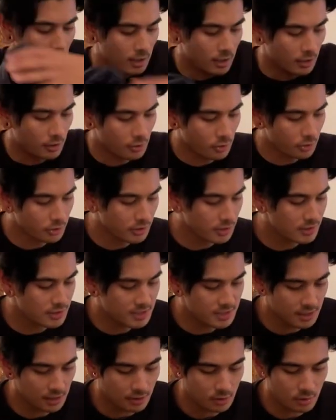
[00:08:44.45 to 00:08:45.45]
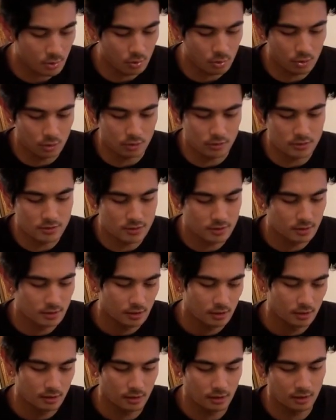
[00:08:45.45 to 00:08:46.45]
And I got these sick cords.
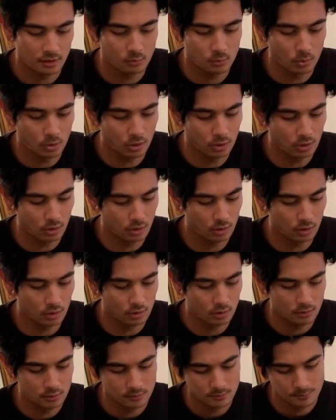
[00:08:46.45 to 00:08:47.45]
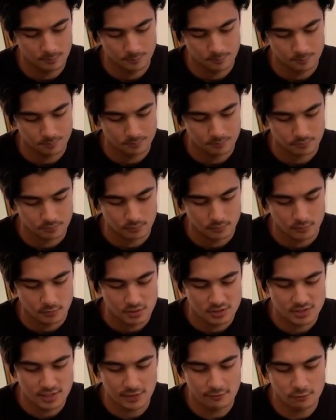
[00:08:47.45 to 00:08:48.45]
They were
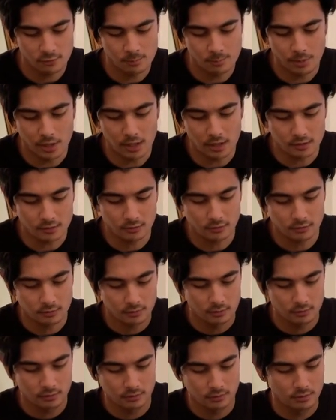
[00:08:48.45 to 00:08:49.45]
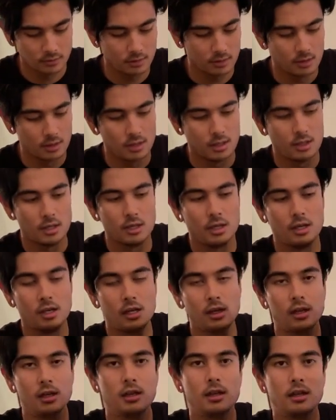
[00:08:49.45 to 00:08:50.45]
seven bucks.
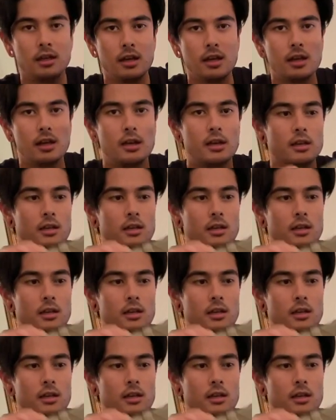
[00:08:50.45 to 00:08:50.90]
And yeah,